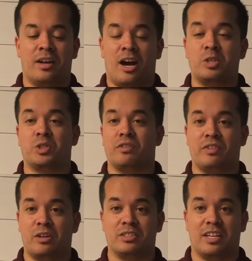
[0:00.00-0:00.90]
hundreds of
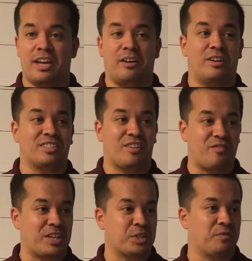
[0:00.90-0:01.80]
years later, it's going to
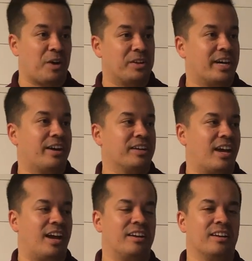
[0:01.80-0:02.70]
eventually fall down
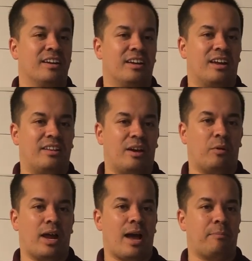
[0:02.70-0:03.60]
again. And then
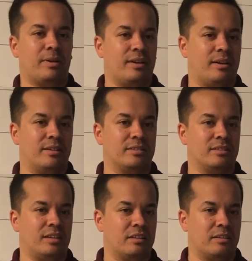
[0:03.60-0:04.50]
what happens,
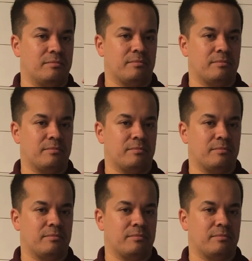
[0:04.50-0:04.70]
Ethan?